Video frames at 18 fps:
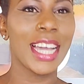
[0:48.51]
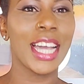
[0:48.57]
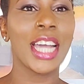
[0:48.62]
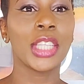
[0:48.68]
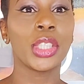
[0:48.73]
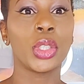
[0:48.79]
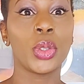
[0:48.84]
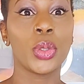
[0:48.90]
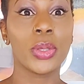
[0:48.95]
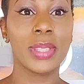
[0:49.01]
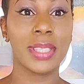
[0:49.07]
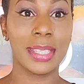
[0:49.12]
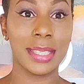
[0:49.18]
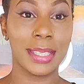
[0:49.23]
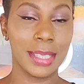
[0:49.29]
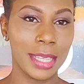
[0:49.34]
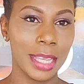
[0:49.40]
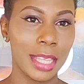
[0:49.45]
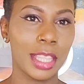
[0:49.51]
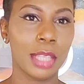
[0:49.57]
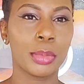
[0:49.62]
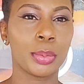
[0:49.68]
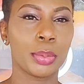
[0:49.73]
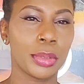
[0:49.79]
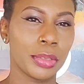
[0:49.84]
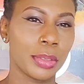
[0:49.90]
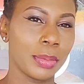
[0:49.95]
and your sustainable
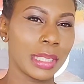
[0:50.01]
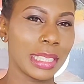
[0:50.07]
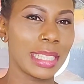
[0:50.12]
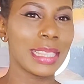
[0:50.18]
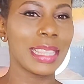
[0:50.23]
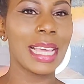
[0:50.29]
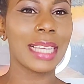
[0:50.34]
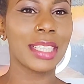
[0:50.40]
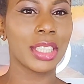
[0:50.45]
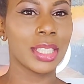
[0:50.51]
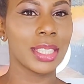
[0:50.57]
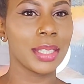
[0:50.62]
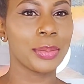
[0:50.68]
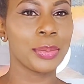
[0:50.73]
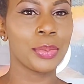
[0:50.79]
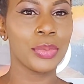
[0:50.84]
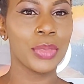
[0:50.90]
perfume collection.